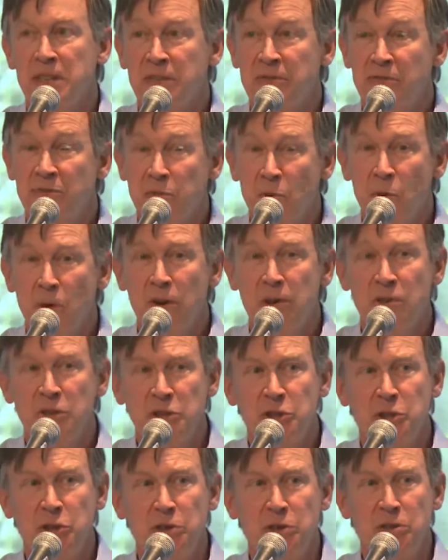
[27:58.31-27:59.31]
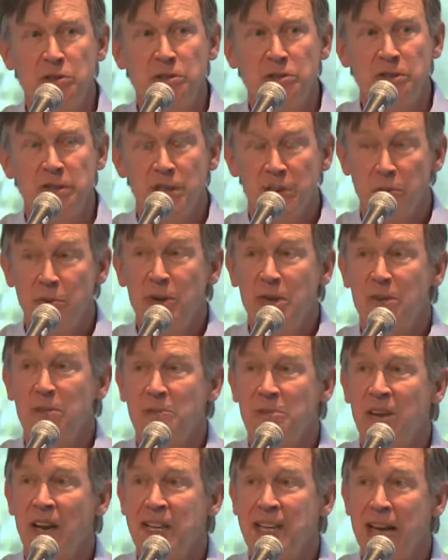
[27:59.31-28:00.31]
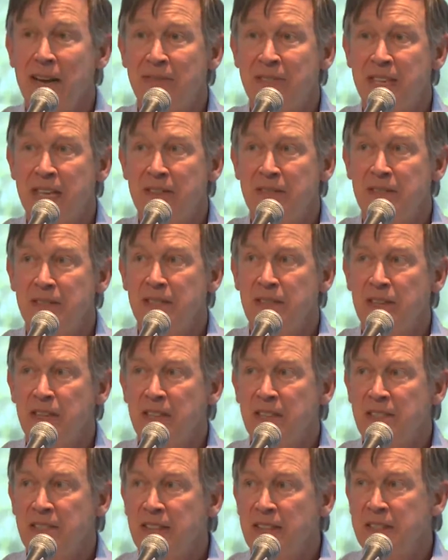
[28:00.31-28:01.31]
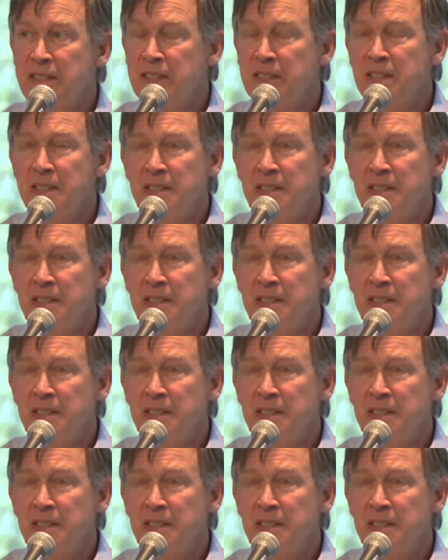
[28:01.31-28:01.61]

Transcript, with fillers: And four of the jurors, three of them signed affidavits, said that